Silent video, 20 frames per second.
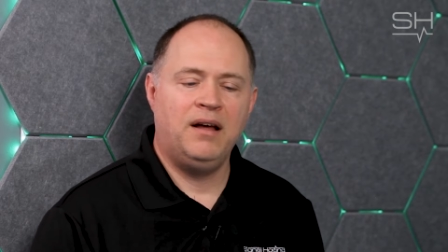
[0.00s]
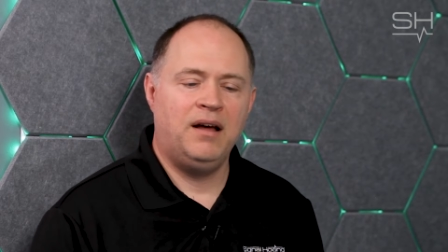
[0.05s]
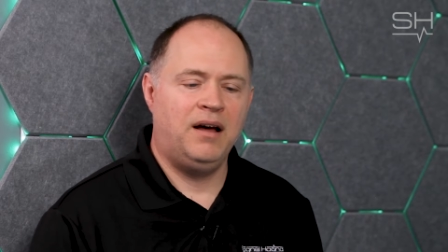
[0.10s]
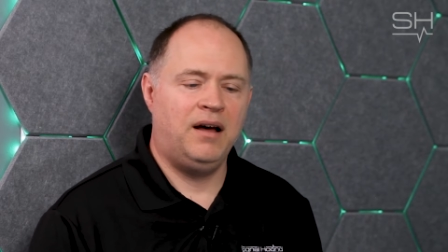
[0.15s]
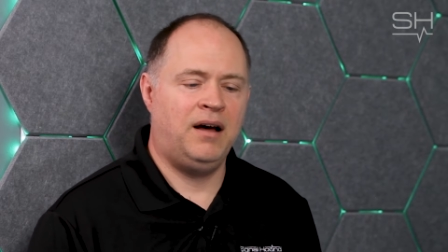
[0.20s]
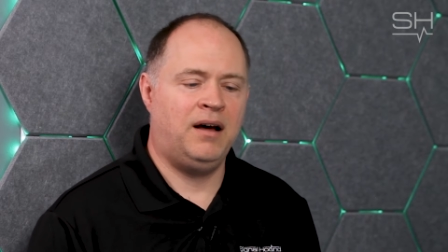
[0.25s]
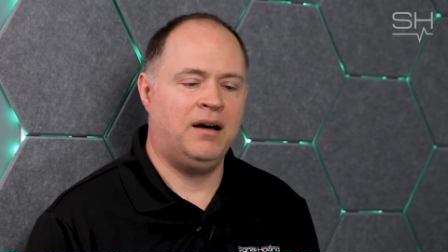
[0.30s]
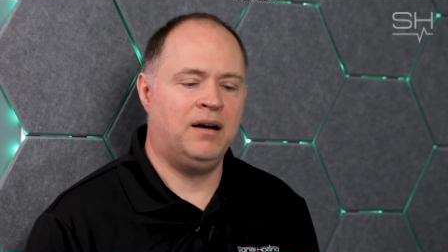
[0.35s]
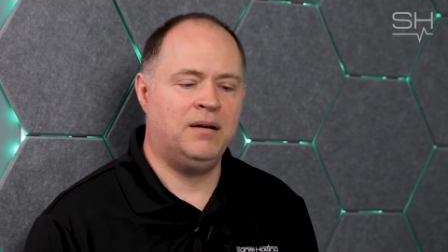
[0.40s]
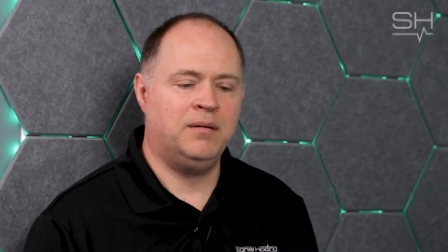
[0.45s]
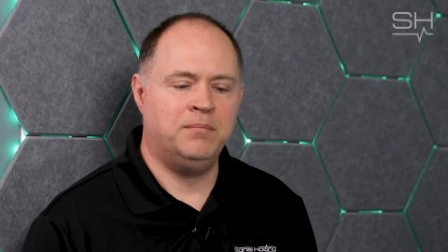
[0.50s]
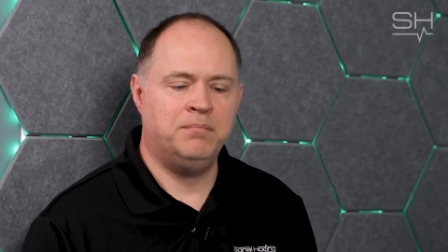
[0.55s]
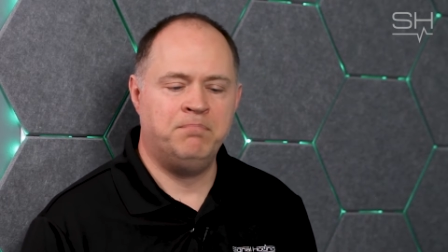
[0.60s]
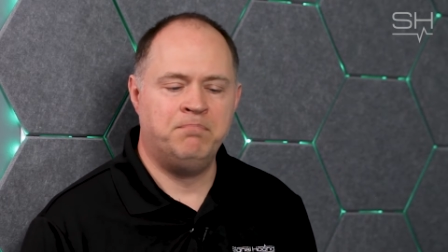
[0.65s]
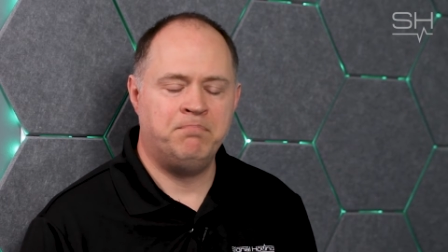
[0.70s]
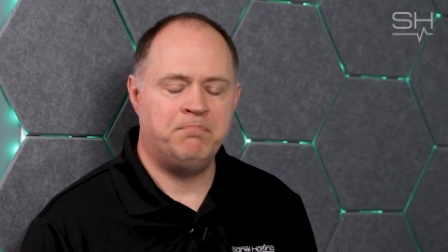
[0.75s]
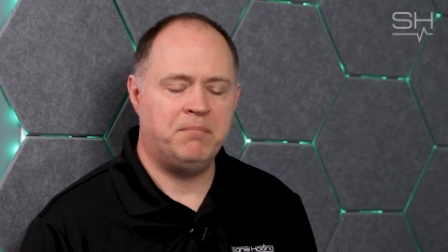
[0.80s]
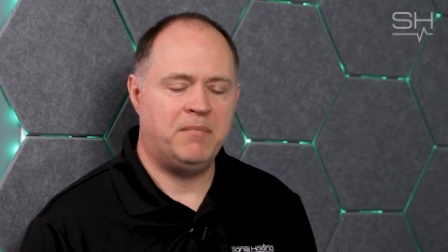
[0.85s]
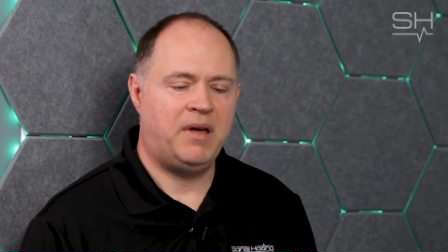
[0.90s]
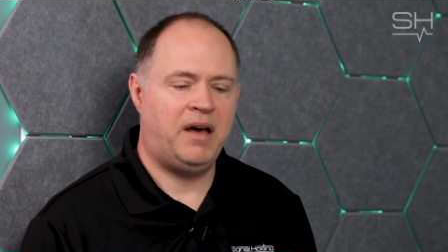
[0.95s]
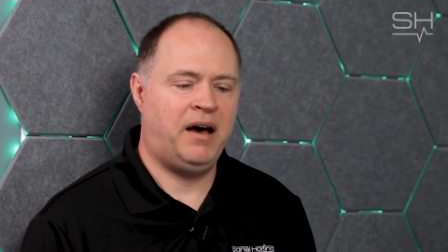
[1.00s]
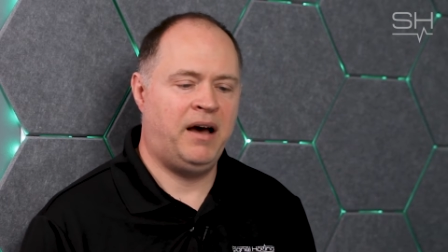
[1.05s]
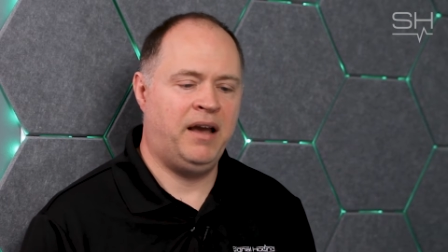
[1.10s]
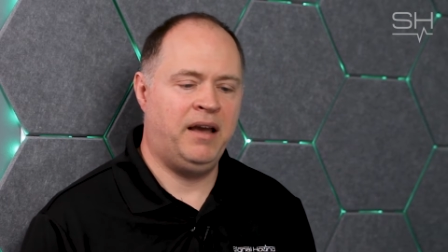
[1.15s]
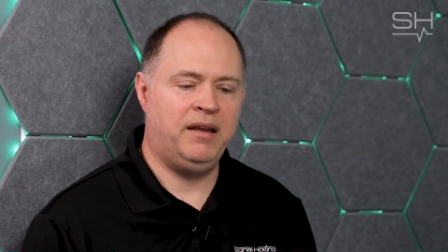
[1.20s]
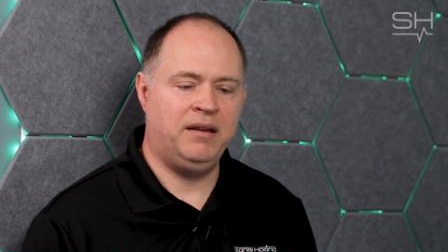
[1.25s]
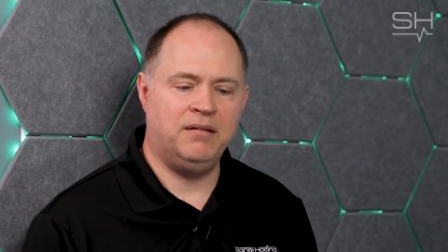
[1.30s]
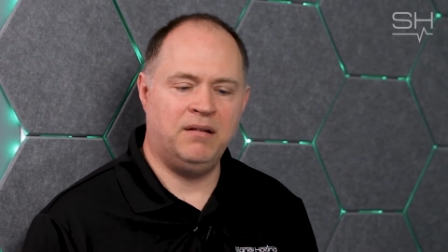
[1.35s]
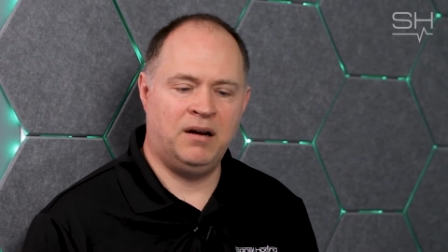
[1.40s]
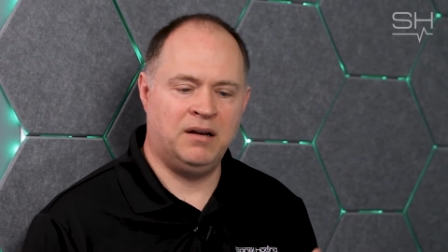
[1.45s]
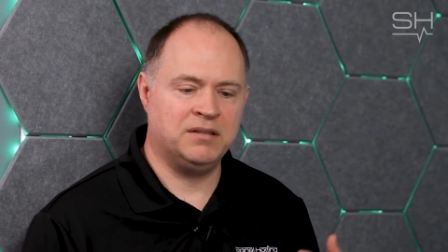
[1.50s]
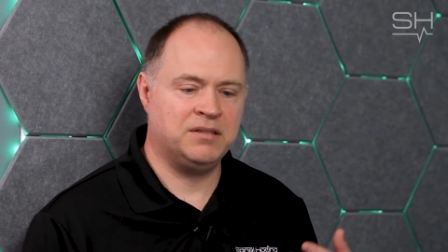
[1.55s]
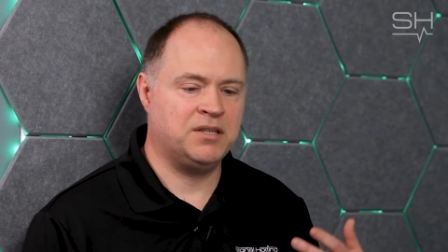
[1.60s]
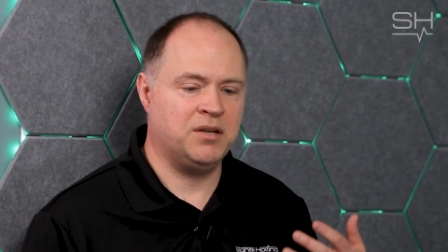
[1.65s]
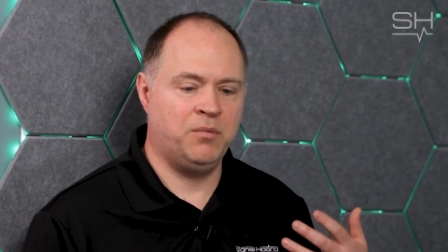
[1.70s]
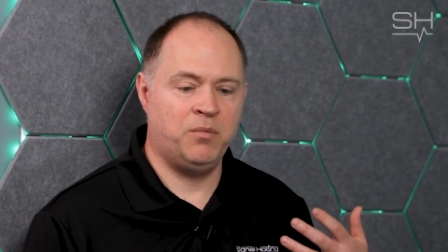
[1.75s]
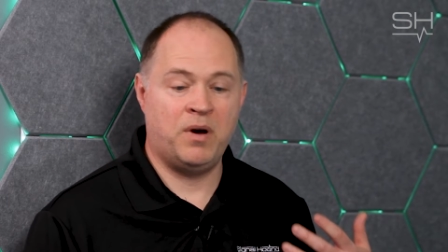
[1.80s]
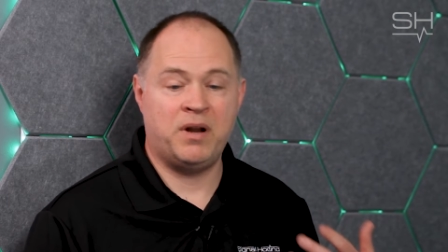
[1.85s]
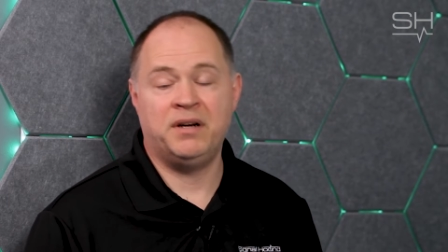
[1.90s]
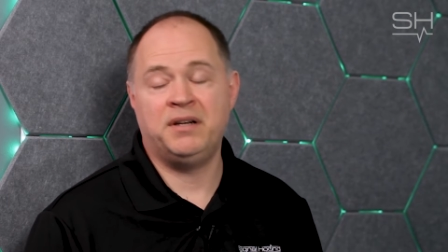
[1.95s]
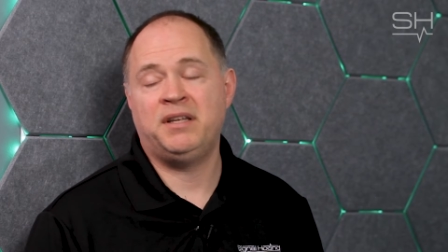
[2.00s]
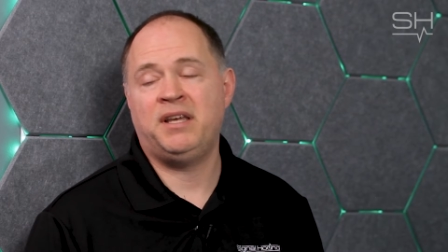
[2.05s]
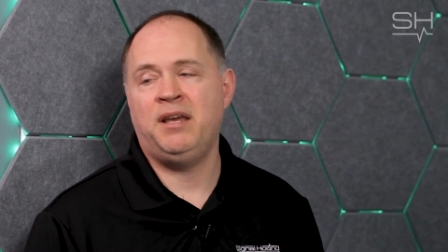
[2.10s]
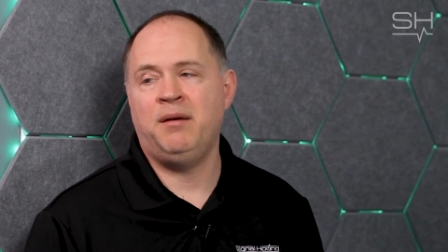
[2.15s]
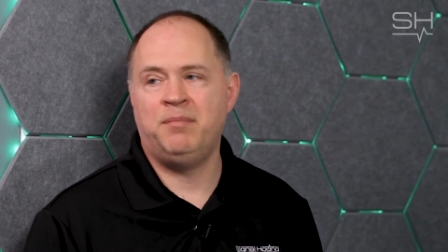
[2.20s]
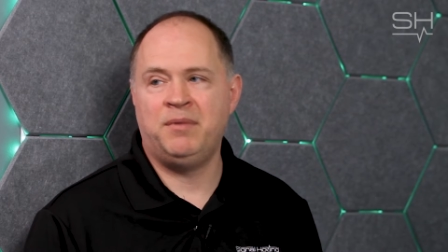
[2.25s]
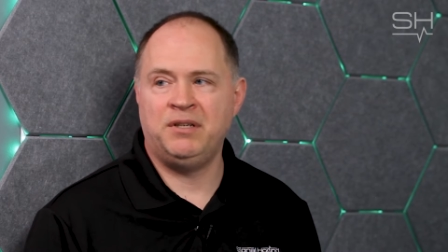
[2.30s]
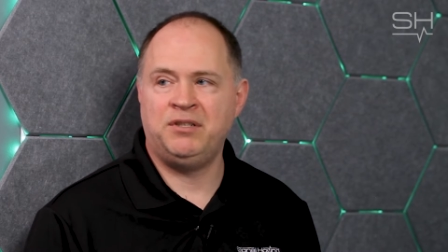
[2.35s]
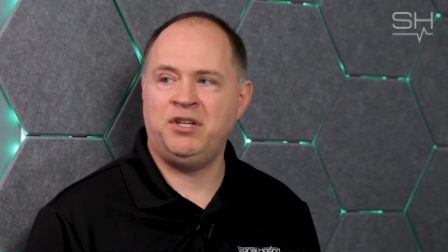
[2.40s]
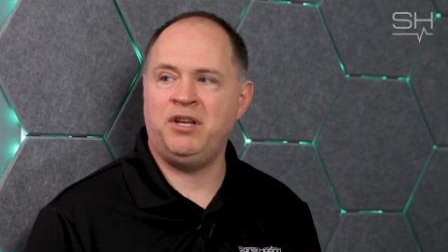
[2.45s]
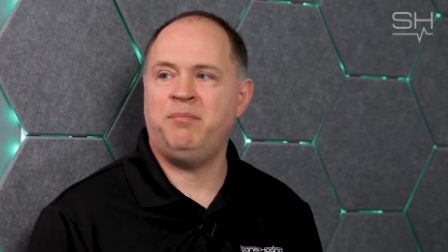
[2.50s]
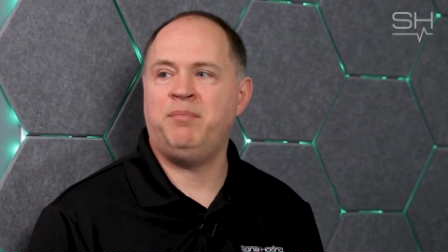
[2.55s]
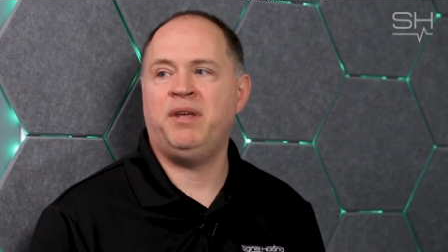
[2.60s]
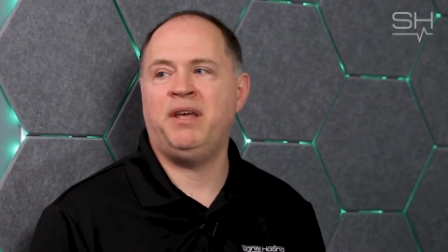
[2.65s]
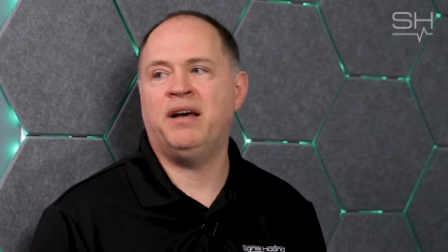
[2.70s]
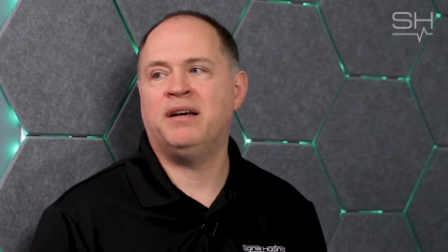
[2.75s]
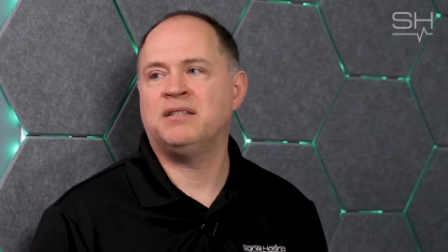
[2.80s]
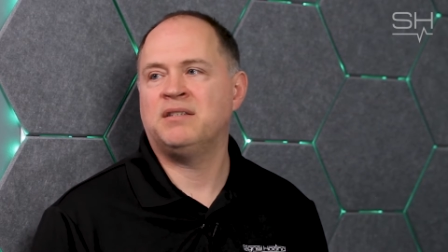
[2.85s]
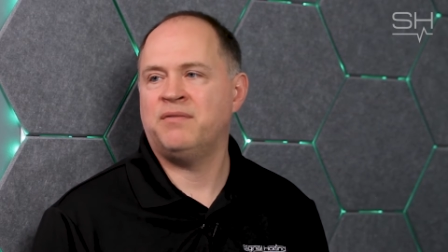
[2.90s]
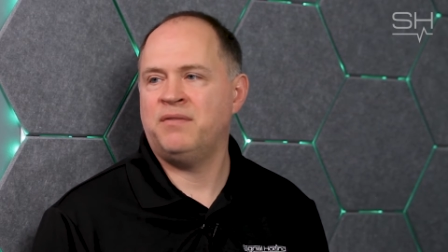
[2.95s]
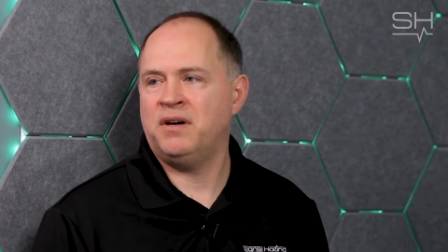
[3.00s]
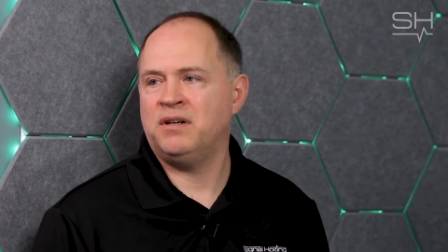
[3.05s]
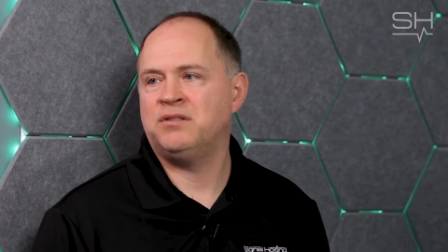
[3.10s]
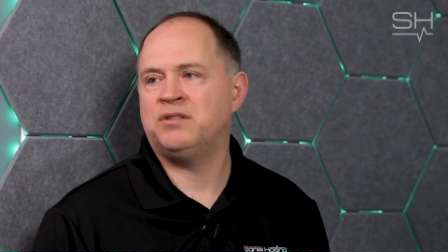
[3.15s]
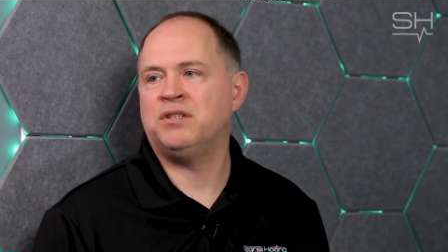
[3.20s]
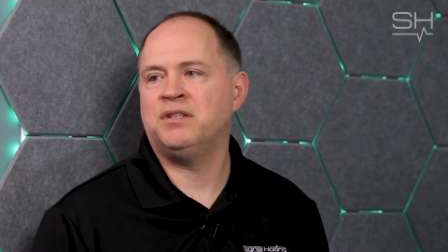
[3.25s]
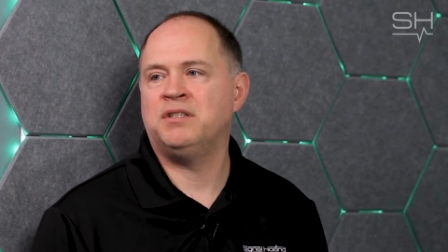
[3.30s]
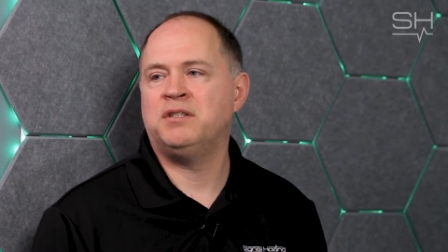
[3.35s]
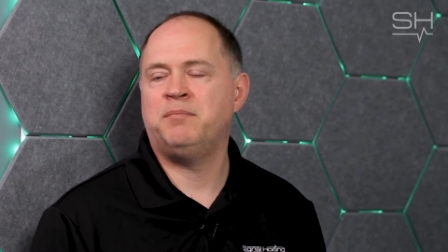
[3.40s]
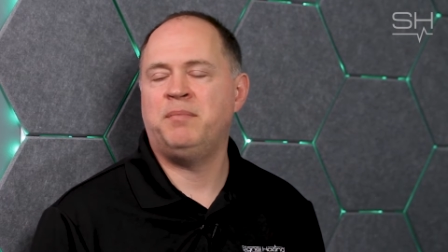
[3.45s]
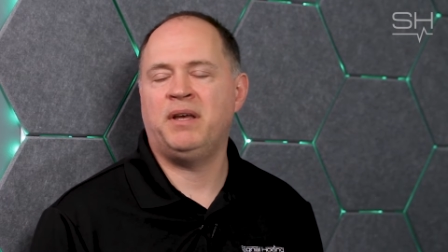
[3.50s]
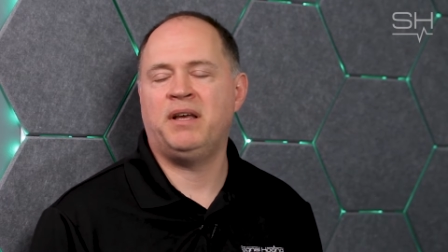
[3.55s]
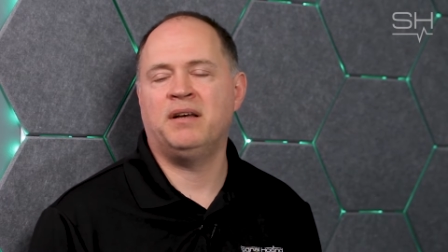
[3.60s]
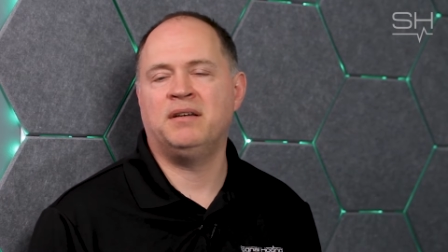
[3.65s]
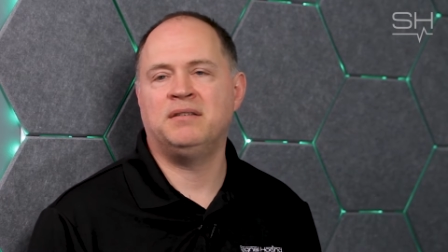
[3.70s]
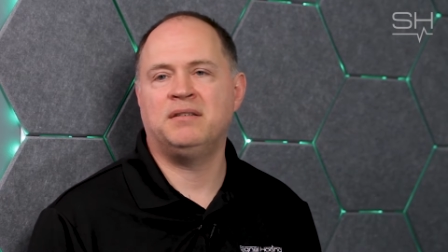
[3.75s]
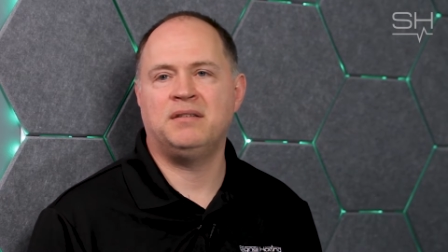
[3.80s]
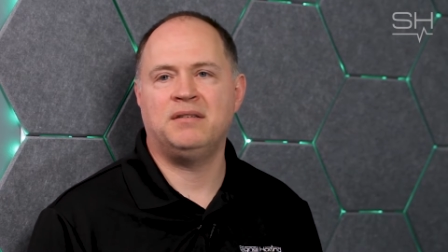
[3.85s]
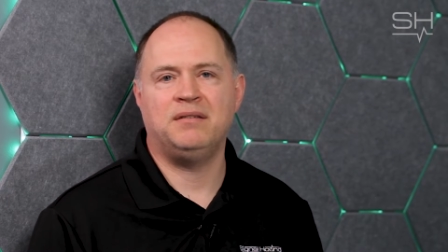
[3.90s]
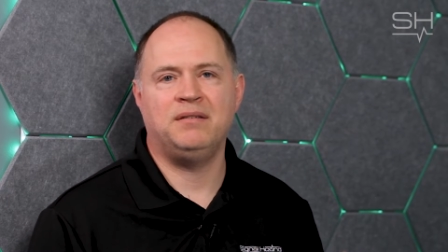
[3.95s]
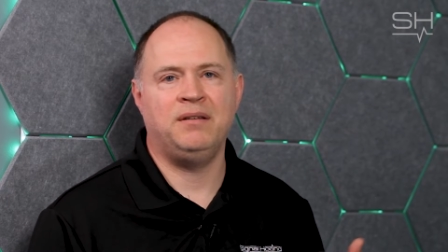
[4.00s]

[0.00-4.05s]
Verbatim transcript: Um, I also wanted to keep the GPS functions because